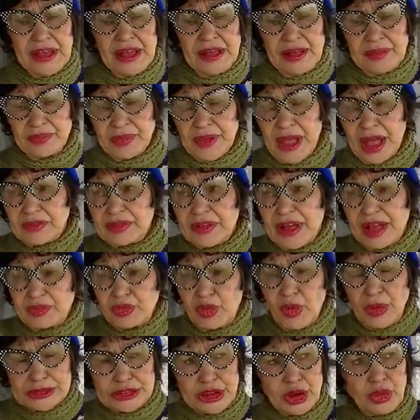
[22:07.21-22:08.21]
okay. I,
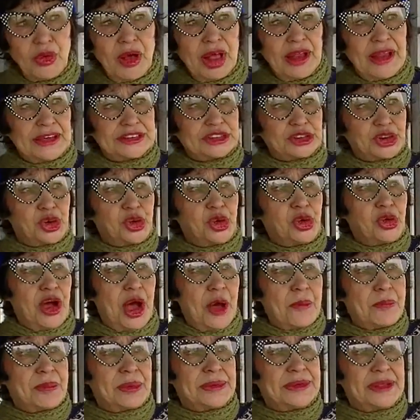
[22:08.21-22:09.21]
once in a while I screw
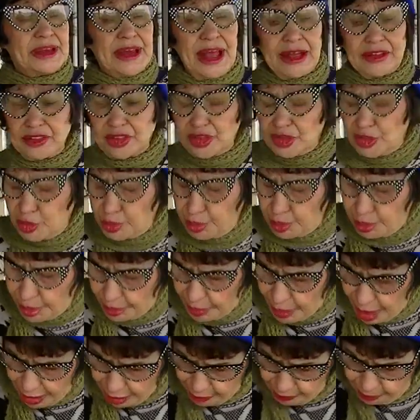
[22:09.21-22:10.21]
up, but then I
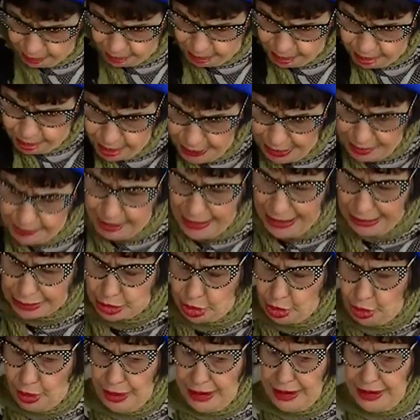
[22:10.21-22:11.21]
yeah. I bring
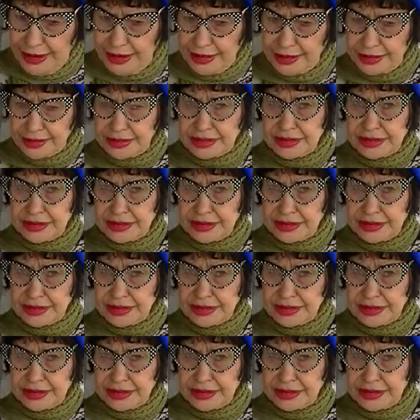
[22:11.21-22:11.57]
back the rain.